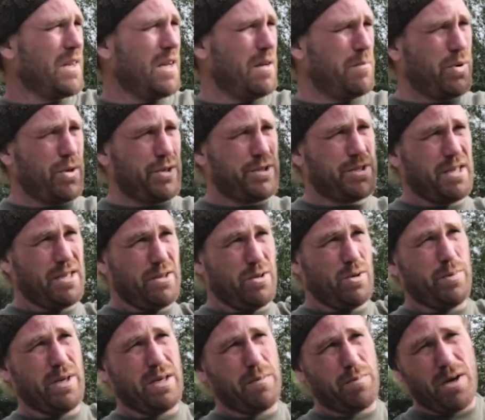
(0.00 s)
and pushed it
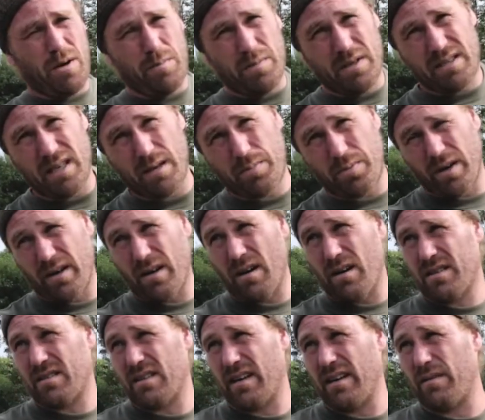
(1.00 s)
into a big berm to separate
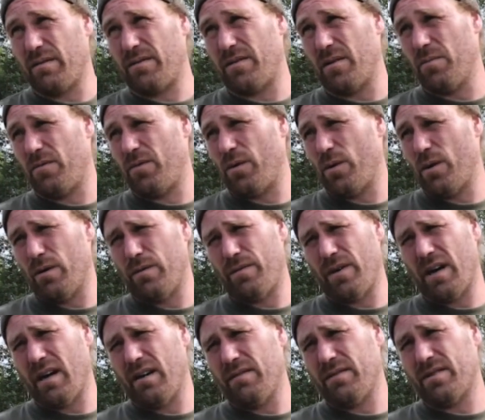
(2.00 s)
our site from
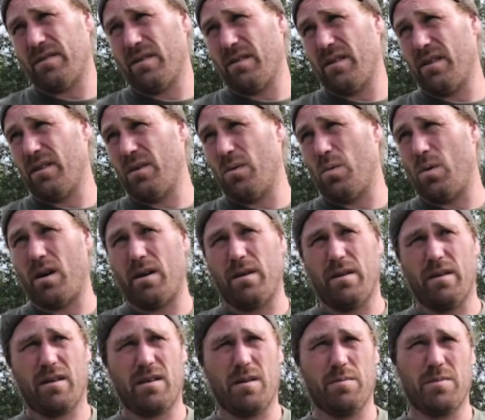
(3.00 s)
405 so that the
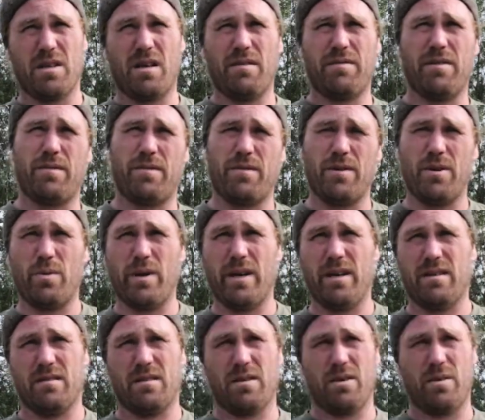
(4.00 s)
water that comes off the freeway
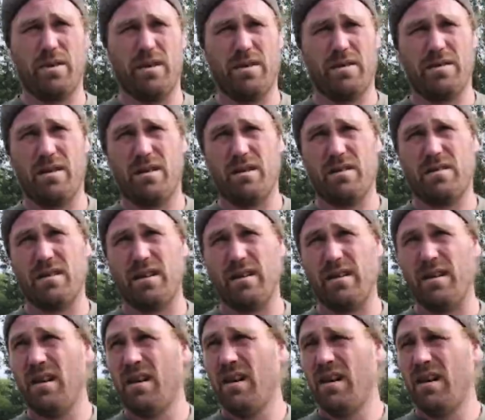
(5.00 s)
isn't going into our site.